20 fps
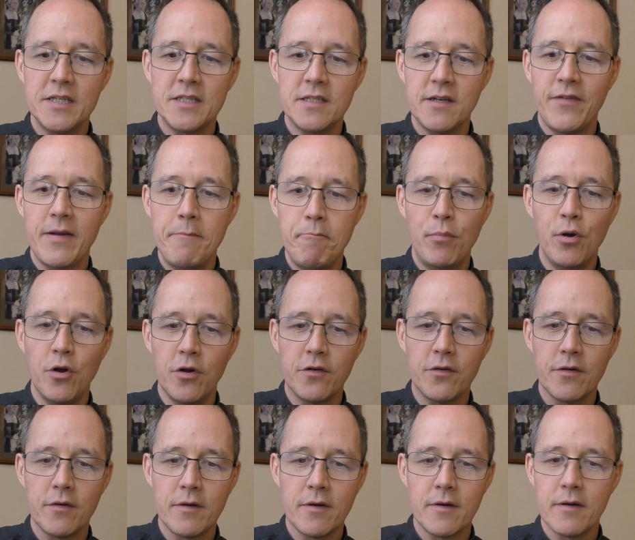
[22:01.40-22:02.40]
of input,
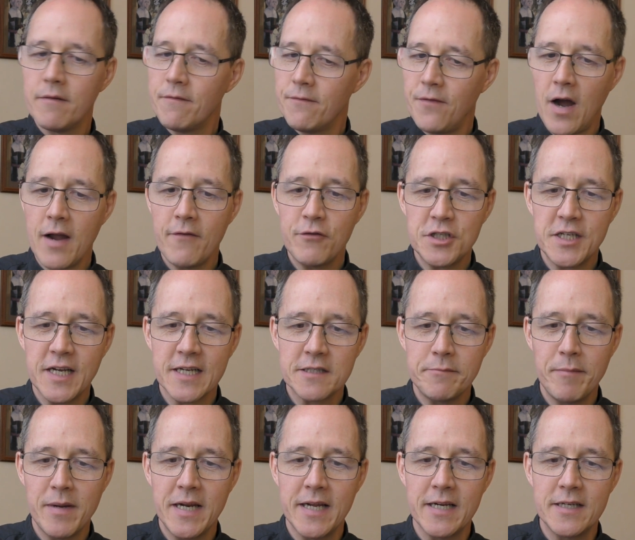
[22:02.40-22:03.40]
5 or 6
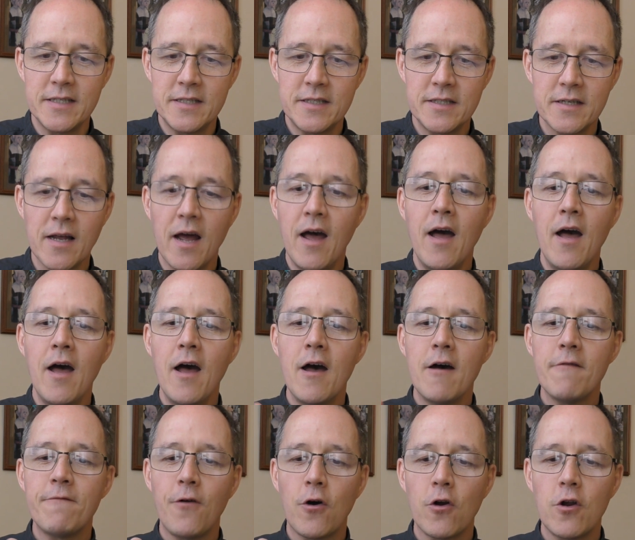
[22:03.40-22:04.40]
minutes,
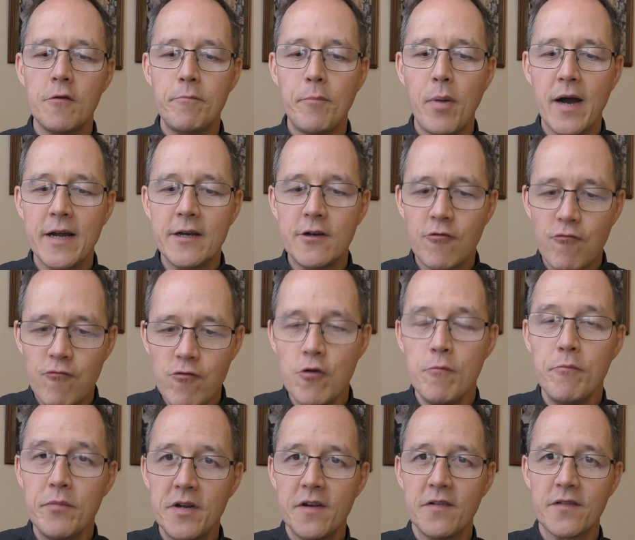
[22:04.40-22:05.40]
followed by group
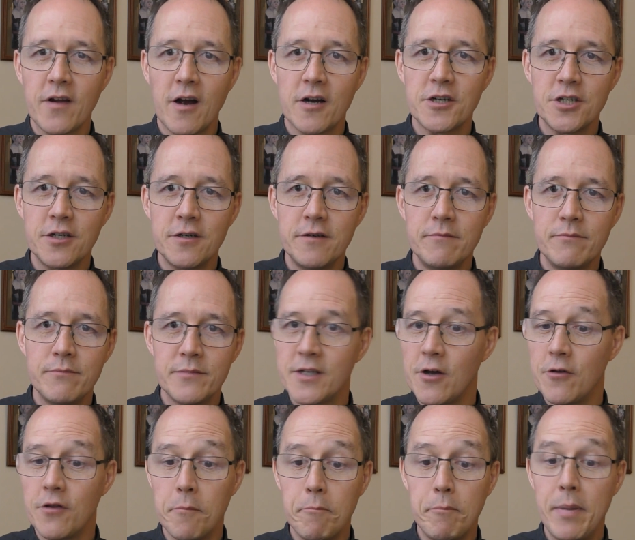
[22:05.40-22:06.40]
discussion so
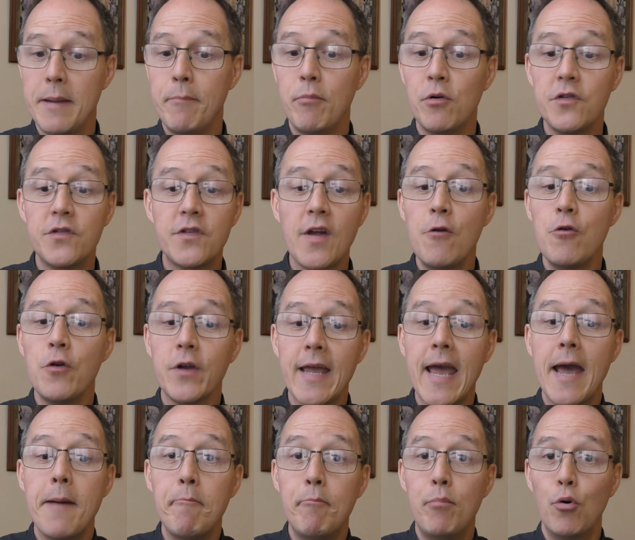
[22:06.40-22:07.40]
that people don't
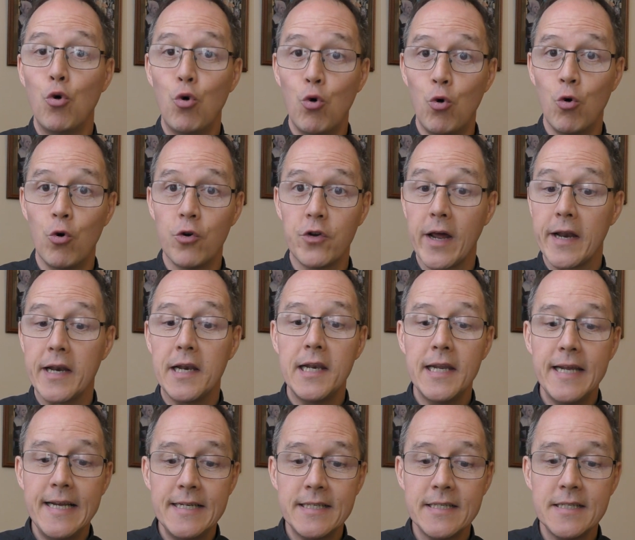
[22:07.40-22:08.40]
get bored and
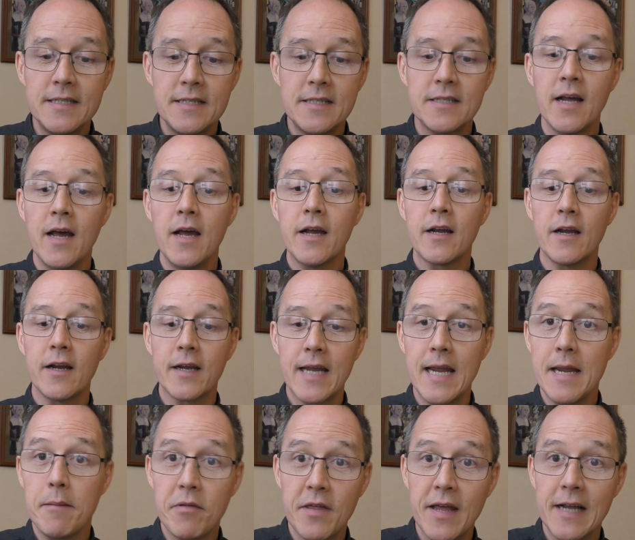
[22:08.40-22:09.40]
leaders can
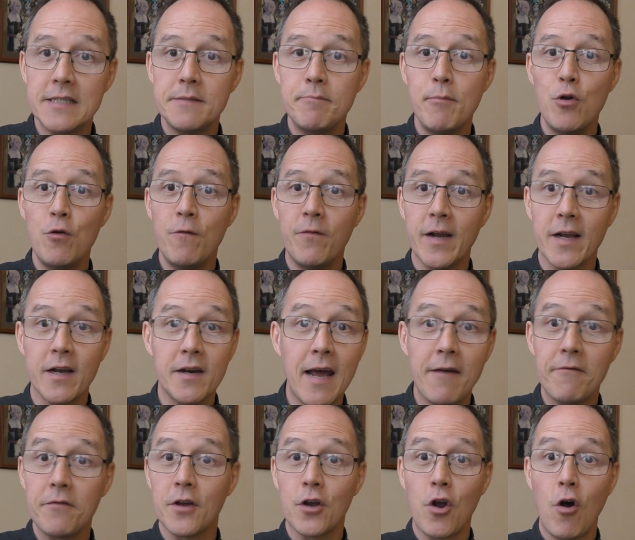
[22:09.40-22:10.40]
keep things moving and have
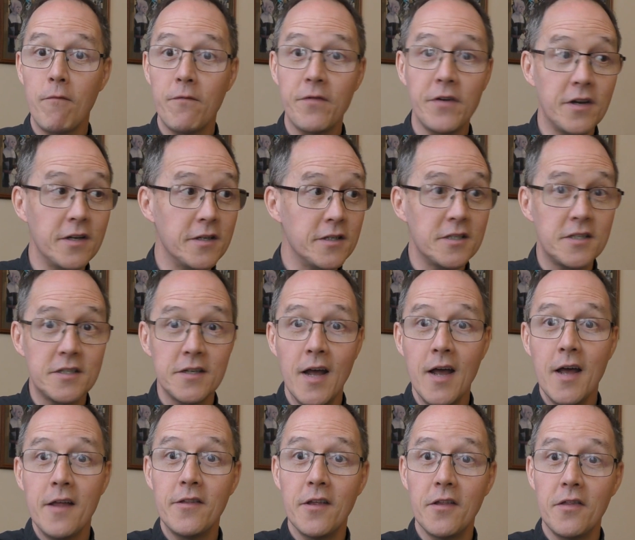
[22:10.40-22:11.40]
the confidence
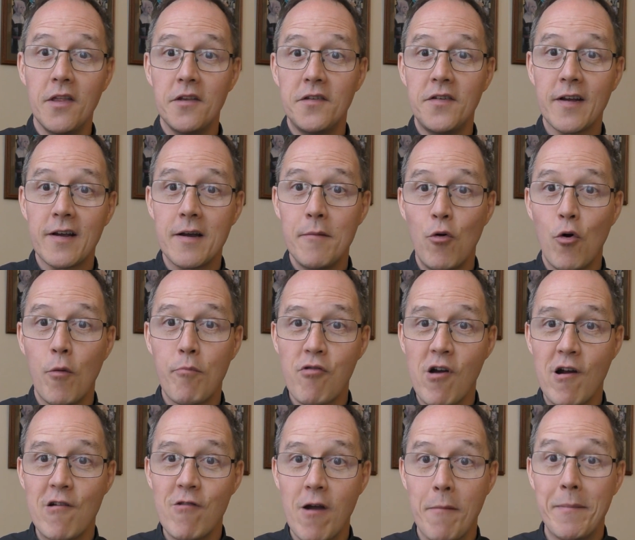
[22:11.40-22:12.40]
that the Sycamore
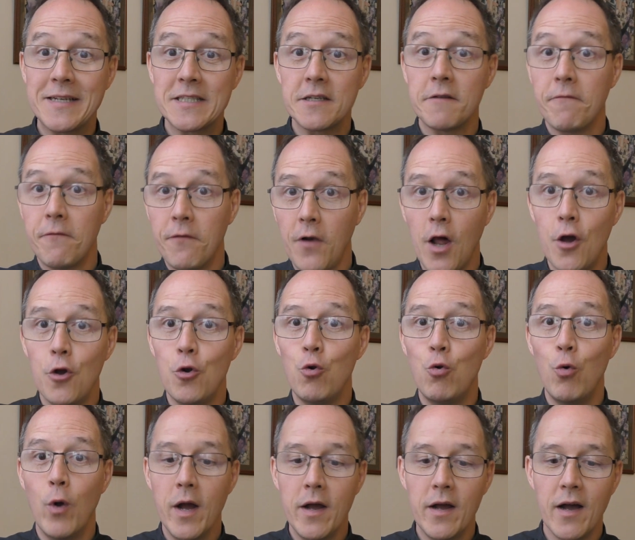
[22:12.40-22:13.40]
programme has a flow
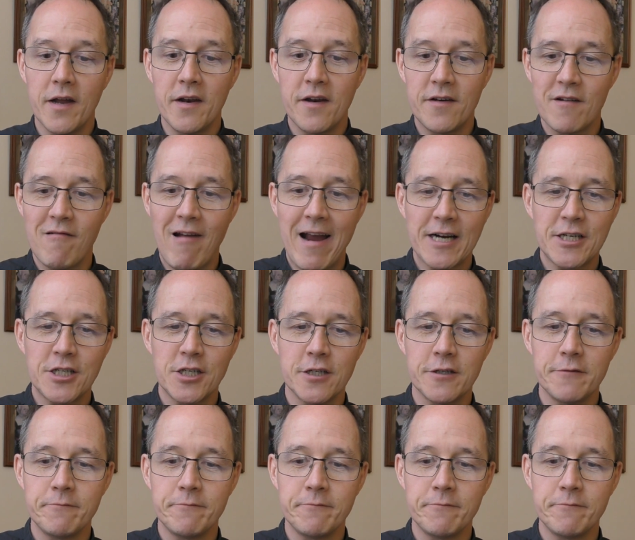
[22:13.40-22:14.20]
and a direction.